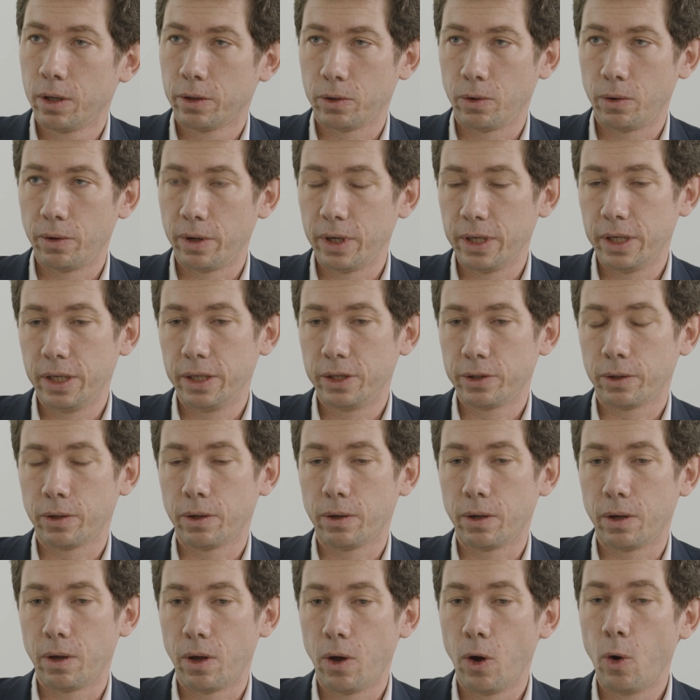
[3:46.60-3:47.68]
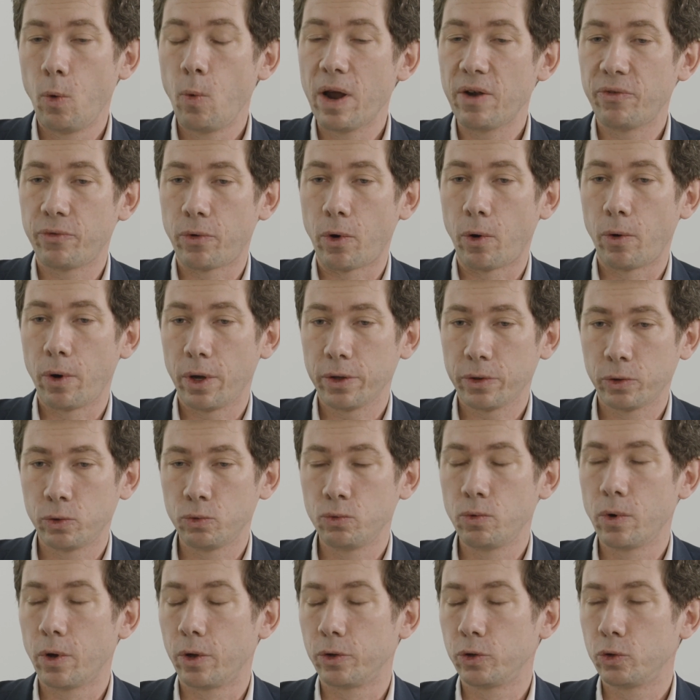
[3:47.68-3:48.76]
So it's a way for us
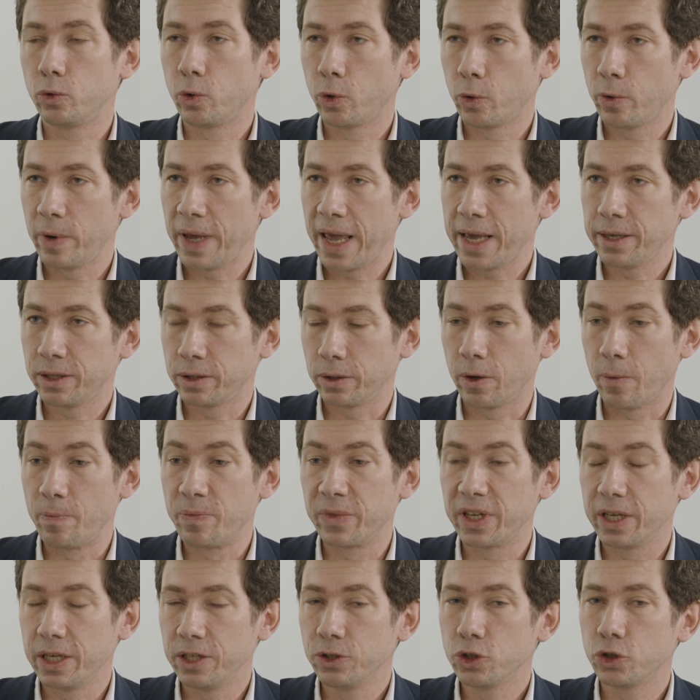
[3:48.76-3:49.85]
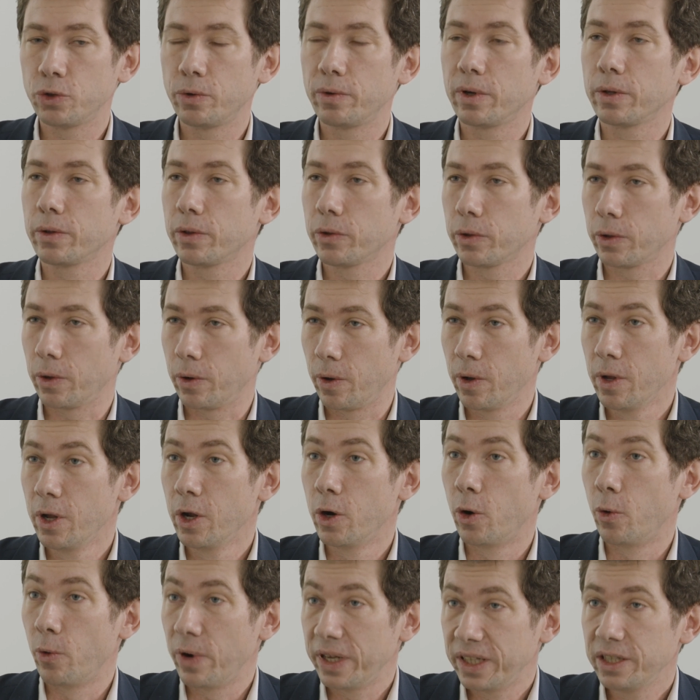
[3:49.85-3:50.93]
to create
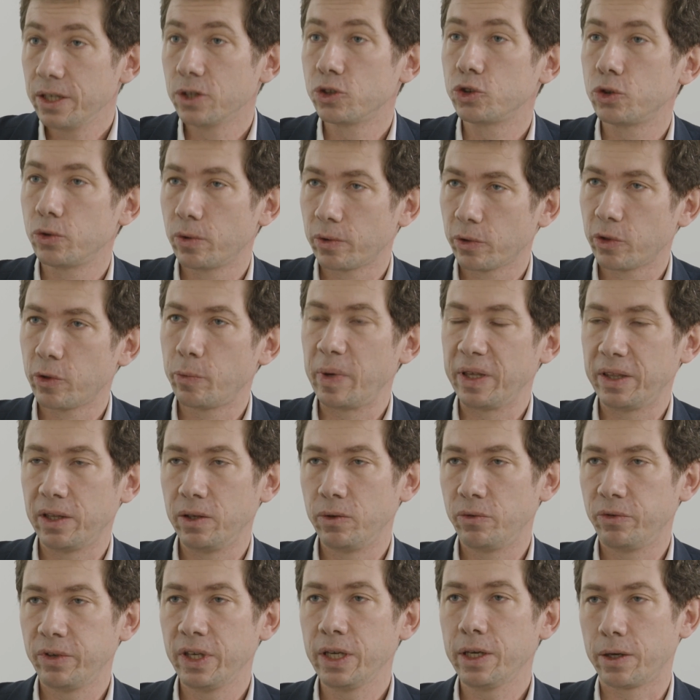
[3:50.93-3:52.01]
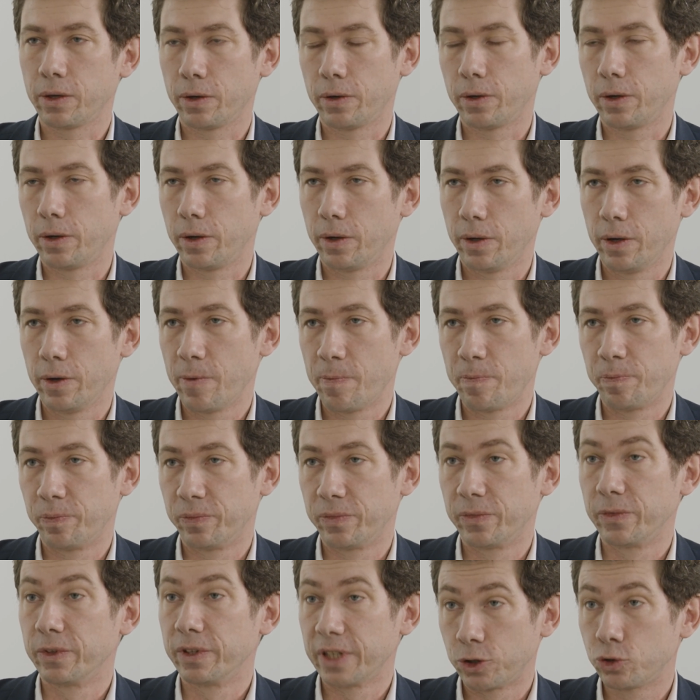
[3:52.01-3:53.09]
insurance-ready, insurance-specific
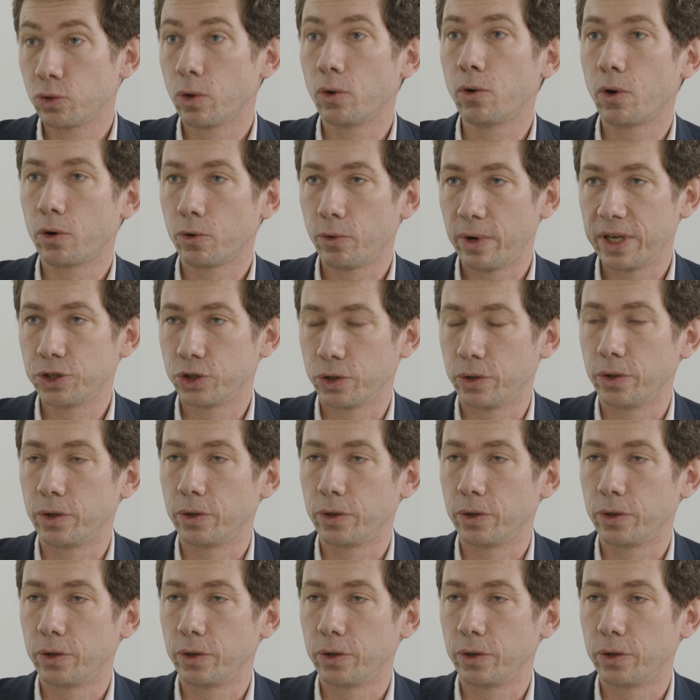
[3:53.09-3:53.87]
natural language